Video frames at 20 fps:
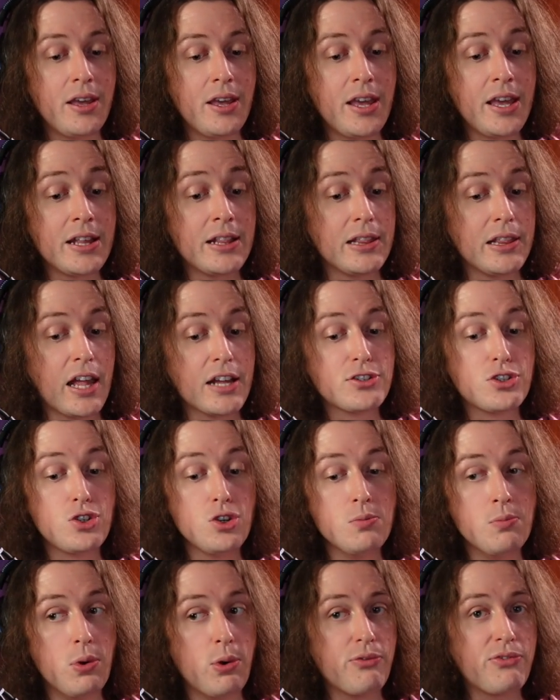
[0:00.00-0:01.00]
it lets
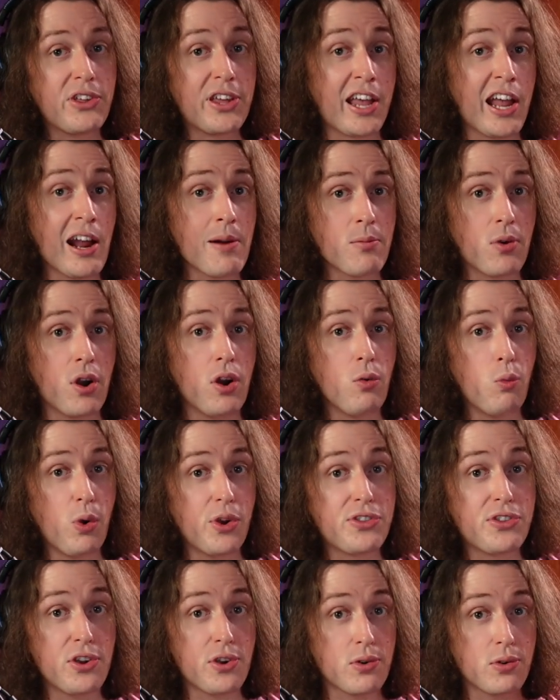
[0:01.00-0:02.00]
you move the camera
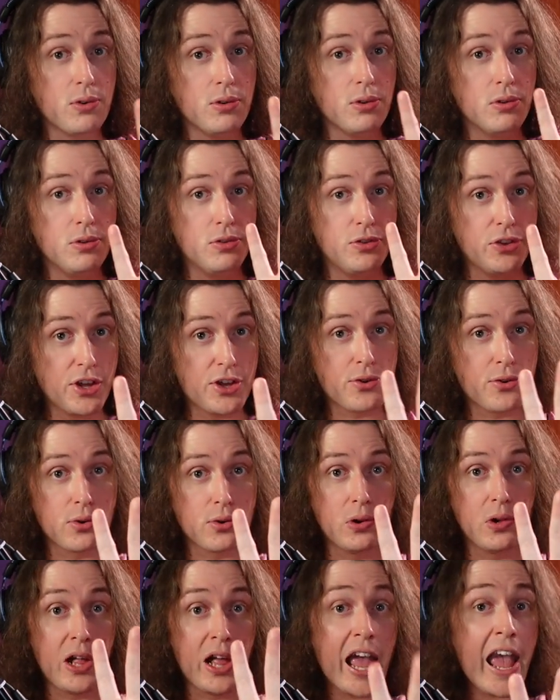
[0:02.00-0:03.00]
with your
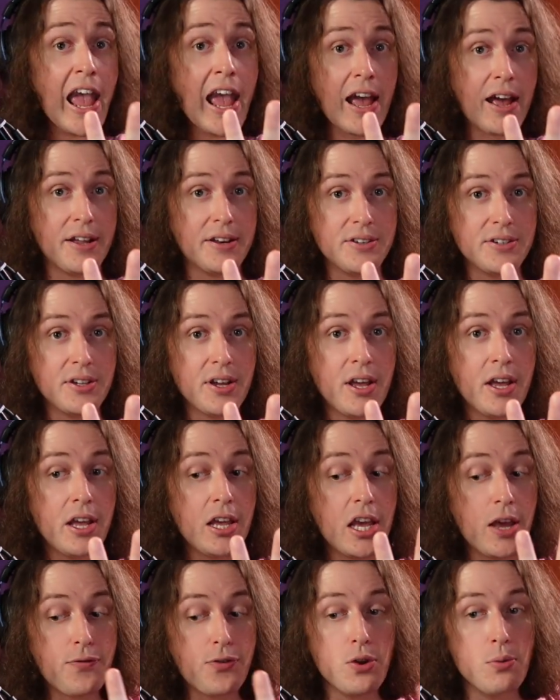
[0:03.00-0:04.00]
literal hand.
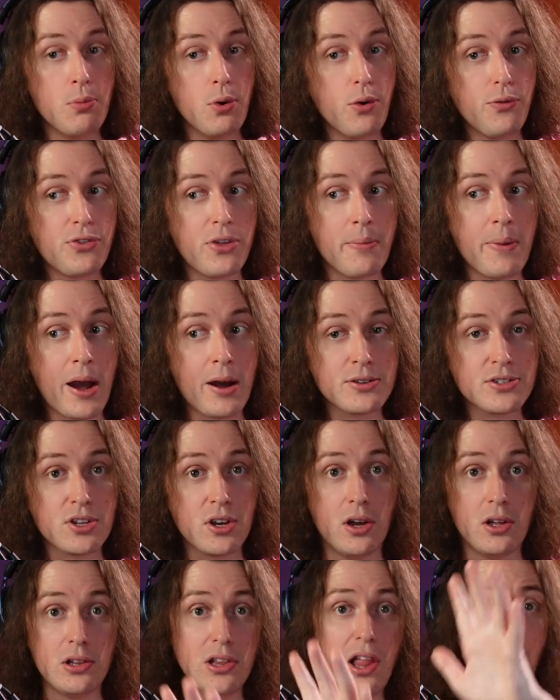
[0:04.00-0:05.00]
If you move the mouse
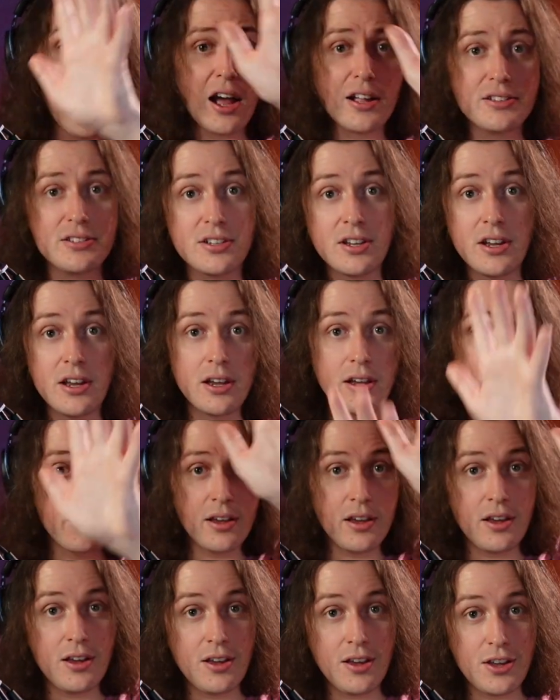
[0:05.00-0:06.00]
a lot,
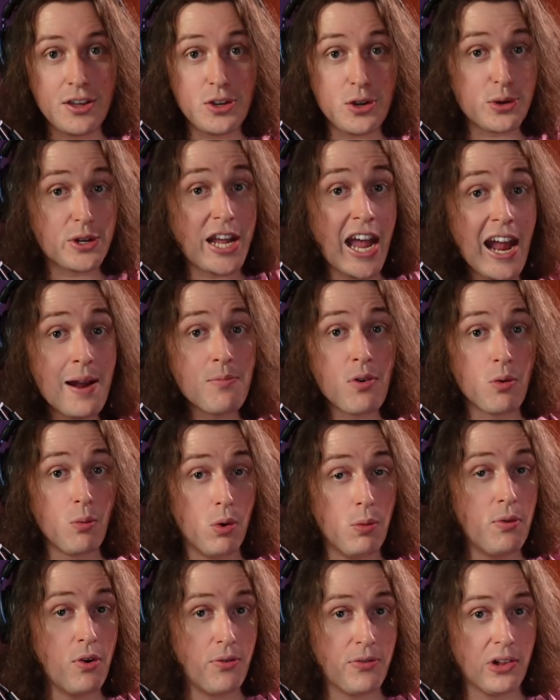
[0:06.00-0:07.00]
your camera will
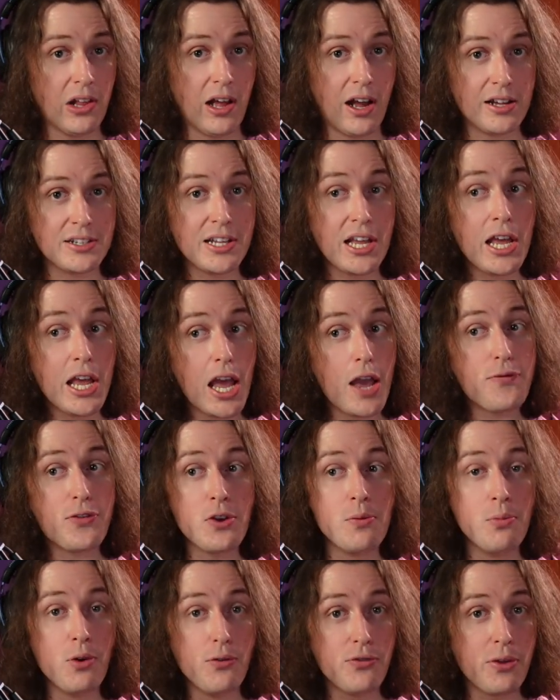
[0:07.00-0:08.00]
move a lot. If you
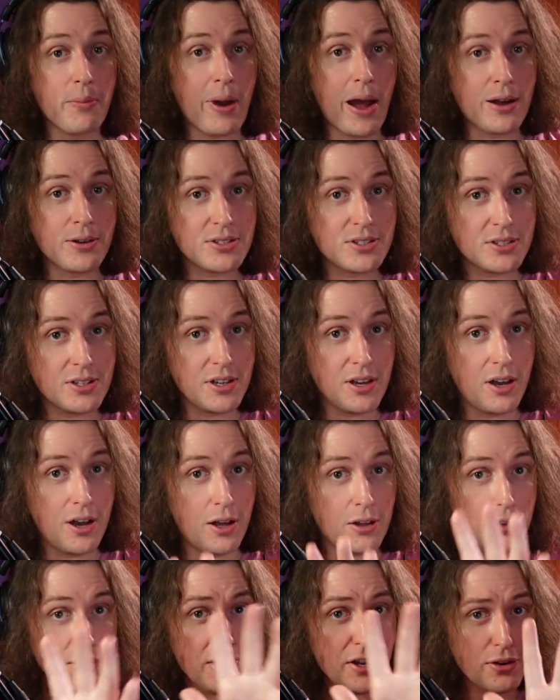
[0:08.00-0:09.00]
move the mouse a
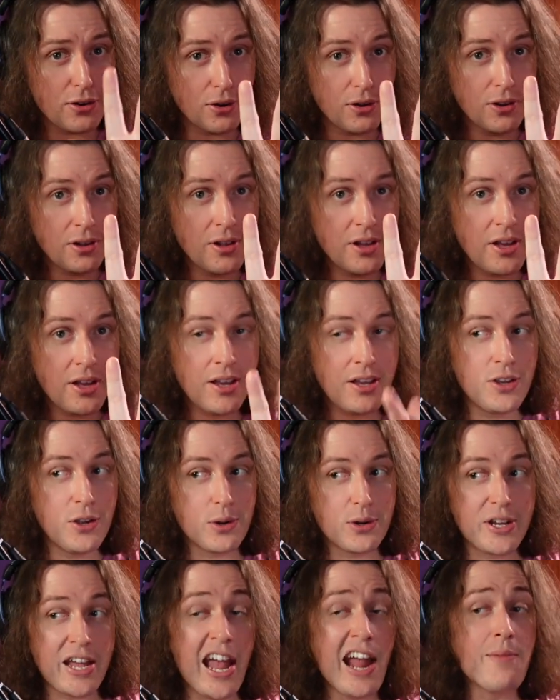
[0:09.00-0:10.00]
little, your
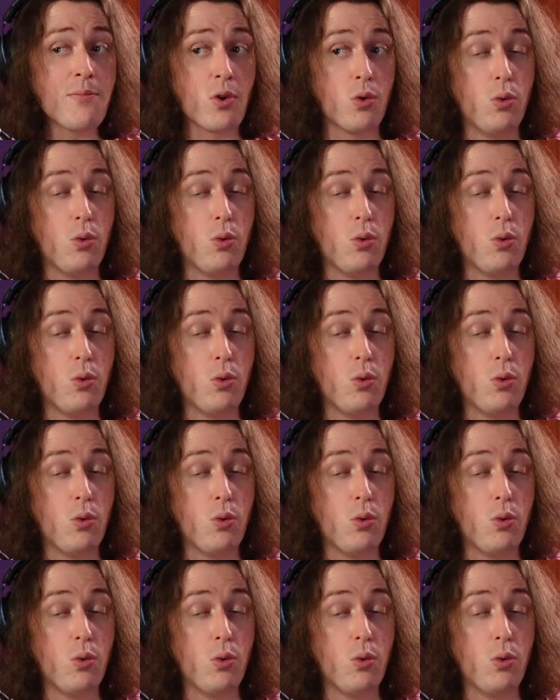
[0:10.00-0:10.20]
camera